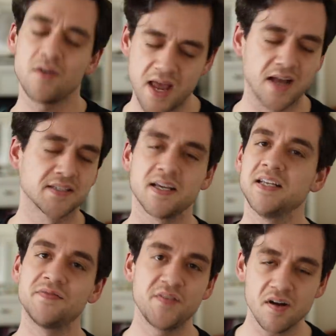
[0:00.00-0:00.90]
yes,
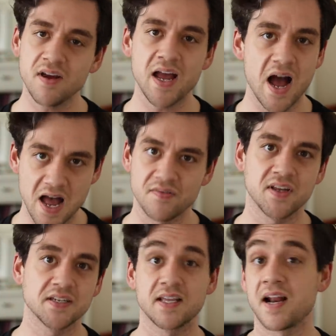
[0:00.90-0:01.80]
it's very
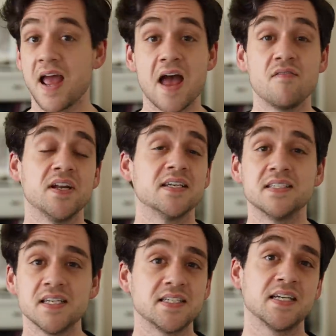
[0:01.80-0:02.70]
obvious that I have an
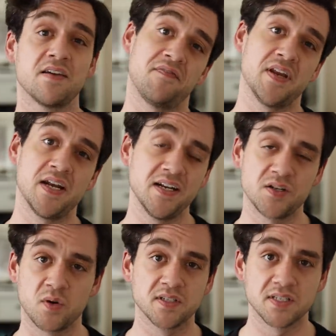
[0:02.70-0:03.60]
existing affinity
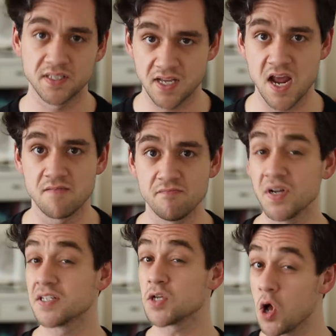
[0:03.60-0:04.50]
towards this game,
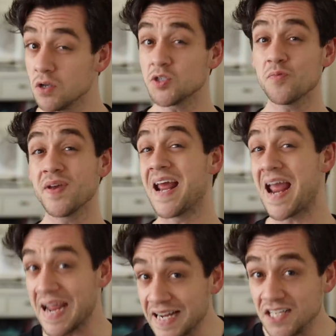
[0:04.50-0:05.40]
but it's also been
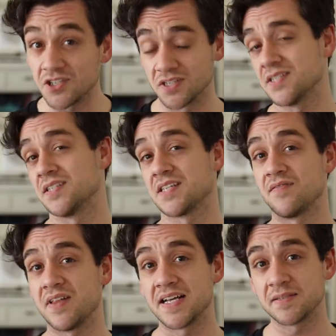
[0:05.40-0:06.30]
ages since
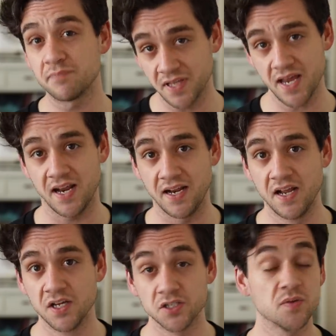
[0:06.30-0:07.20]
I've last played it.
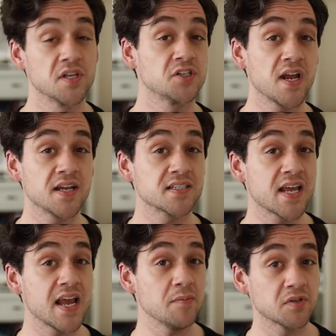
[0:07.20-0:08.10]
So when the chance
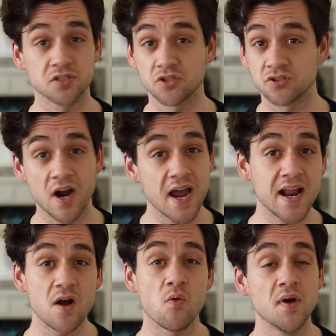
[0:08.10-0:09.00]
came to try
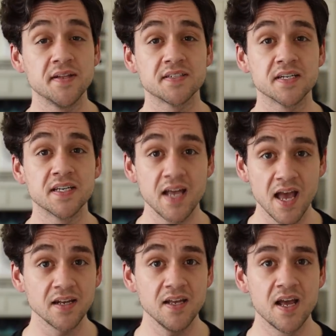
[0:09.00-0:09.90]
it out once
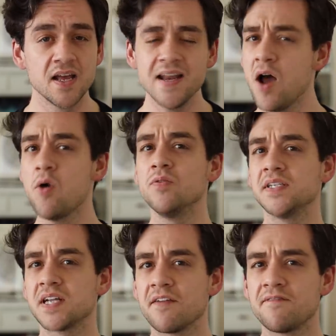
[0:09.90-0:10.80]
again, not only did I